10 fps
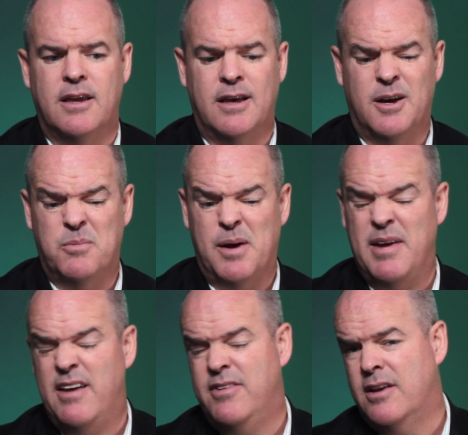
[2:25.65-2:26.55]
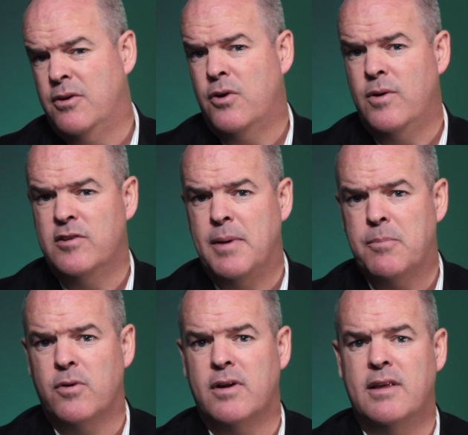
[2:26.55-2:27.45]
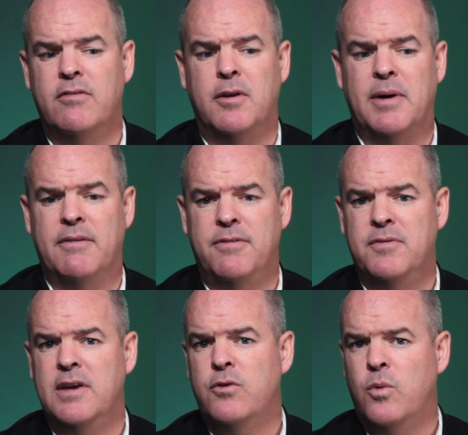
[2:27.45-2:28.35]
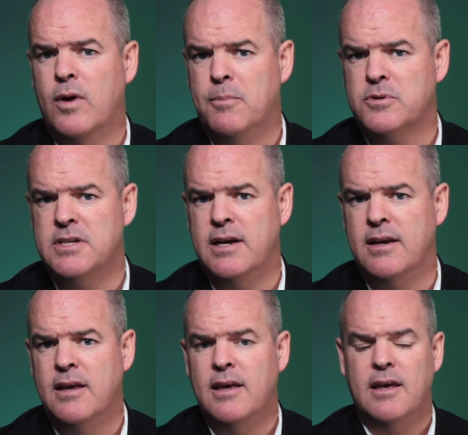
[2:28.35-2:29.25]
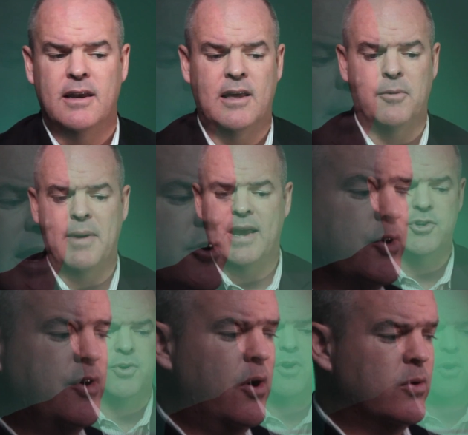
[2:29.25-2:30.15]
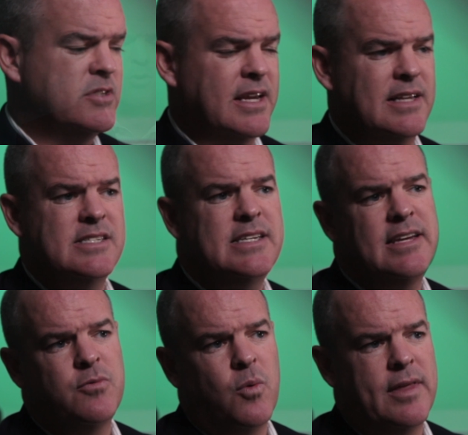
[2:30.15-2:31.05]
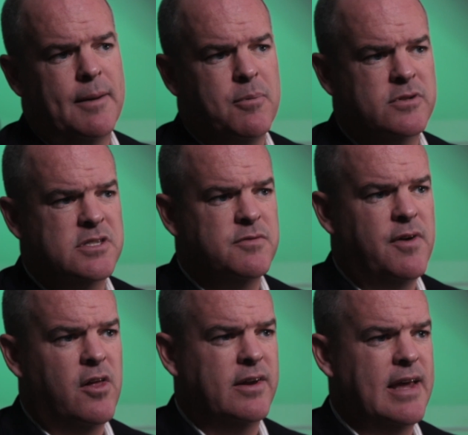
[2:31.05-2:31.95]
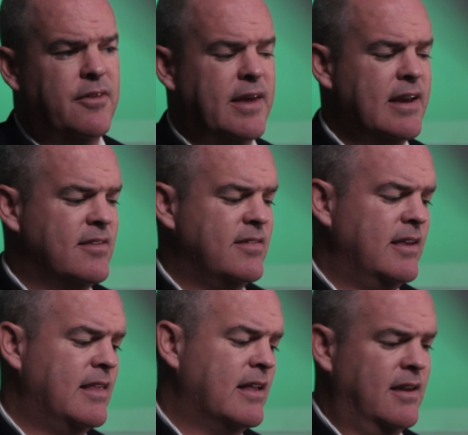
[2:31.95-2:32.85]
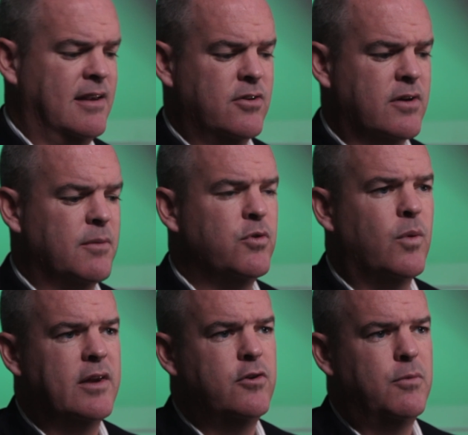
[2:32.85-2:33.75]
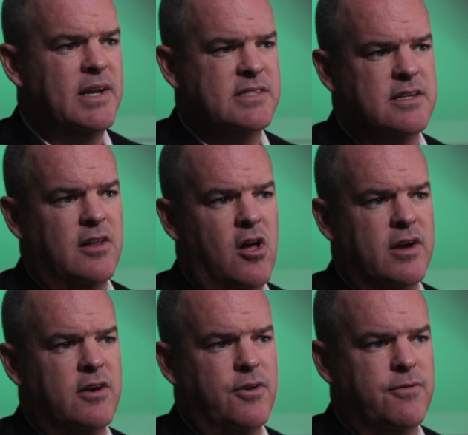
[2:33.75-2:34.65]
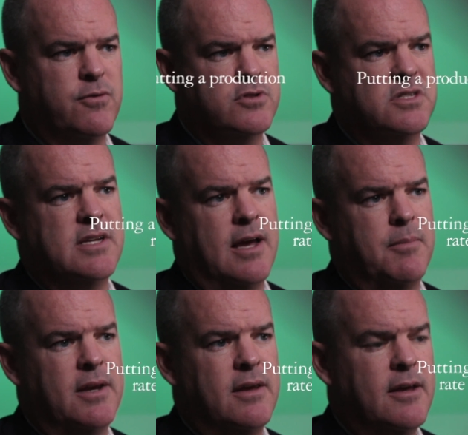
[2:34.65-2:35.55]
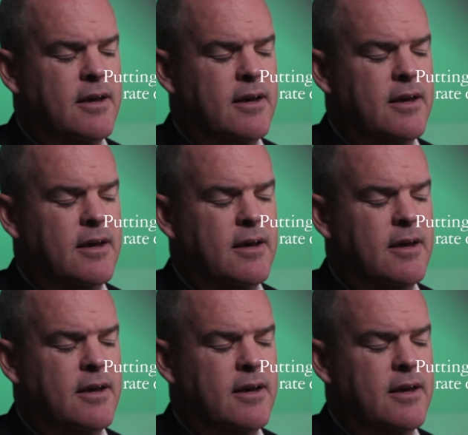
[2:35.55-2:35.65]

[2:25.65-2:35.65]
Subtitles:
I'm having to increase my productivity by 15, 20%. Now the manager knows and can see where that person's falling down. They can see that it took them 22 minutes to log into their first assignment.